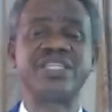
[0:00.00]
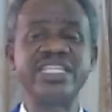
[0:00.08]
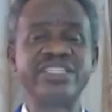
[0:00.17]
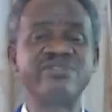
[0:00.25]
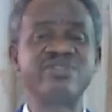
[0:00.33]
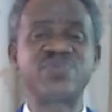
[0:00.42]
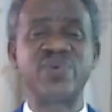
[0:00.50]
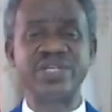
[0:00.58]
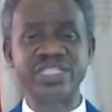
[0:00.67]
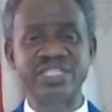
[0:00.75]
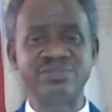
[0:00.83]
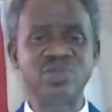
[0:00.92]
Egypt for
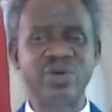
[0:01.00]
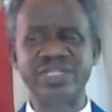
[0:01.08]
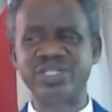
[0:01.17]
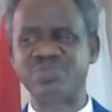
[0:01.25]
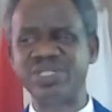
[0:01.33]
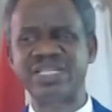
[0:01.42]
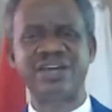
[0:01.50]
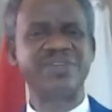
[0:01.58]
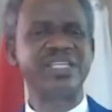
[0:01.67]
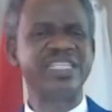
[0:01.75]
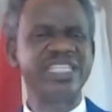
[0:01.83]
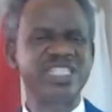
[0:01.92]
Egypt. God is
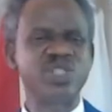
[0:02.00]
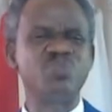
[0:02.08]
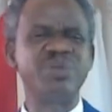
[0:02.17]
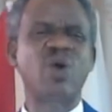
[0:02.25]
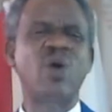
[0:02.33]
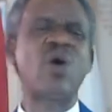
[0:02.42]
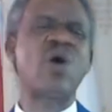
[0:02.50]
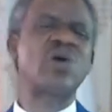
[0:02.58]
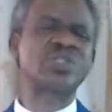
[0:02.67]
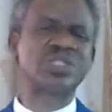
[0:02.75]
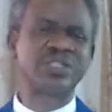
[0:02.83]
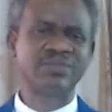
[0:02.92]
preserving Egypt
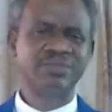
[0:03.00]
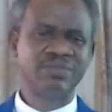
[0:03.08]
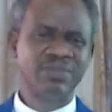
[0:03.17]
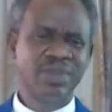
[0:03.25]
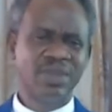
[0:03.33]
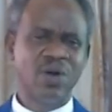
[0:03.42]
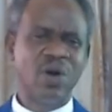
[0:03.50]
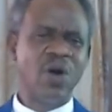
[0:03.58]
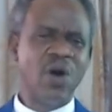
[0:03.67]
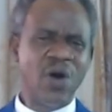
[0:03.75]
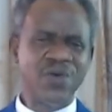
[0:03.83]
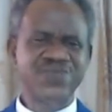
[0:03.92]
because
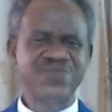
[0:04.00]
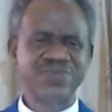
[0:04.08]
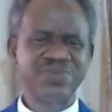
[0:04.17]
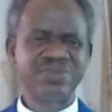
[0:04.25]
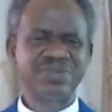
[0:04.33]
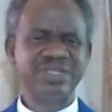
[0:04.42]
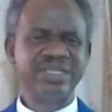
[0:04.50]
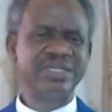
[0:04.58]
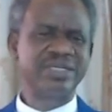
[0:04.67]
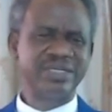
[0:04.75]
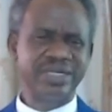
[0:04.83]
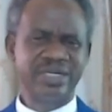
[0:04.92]
of
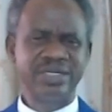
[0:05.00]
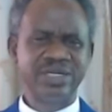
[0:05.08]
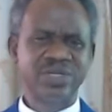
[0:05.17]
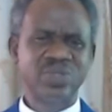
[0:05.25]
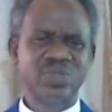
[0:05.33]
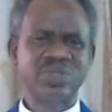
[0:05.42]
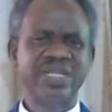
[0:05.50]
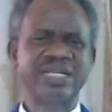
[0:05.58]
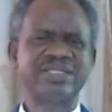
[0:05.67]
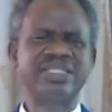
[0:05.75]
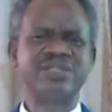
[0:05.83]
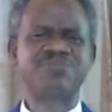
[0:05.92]
Israel, so
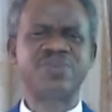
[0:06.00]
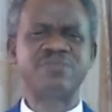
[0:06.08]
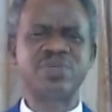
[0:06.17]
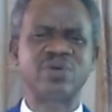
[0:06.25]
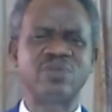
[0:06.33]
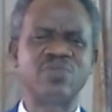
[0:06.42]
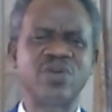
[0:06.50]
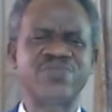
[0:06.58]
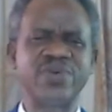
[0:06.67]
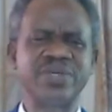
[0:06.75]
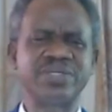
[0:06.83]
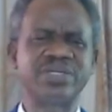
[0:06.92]
that the promise of God
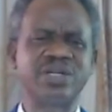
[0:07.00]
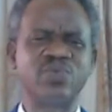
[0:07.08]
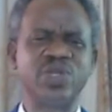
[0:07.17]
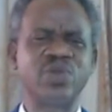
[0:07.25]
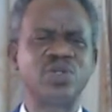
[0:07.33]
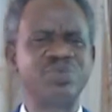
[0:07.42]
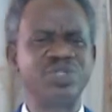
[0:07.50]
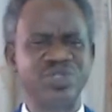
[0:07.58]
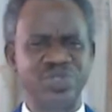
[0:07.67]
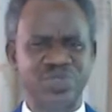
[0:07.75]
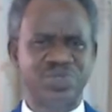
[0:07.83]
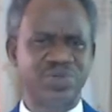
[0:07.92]
for Israel will not be
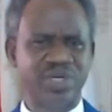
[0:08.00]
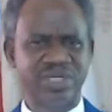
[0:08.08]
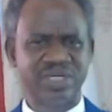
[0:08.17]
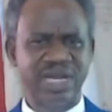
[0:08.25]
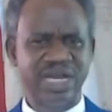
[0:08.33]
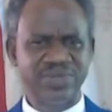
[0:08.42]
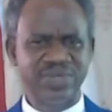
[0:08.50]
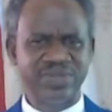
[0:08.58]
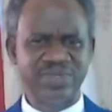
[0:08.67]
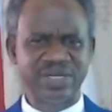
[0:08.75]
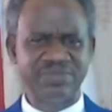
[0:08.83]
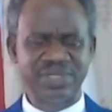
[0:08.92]
destroyed. Are you
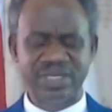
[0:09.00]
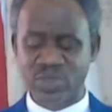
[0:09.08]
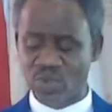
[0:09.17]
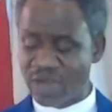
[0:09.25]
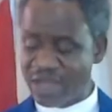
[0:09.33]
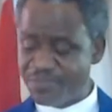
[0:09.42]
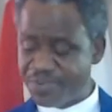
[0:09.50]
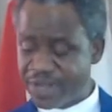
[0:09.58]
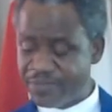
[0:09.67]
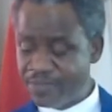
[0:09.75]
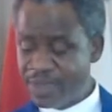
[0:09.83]
getting what I'm saying? So I pray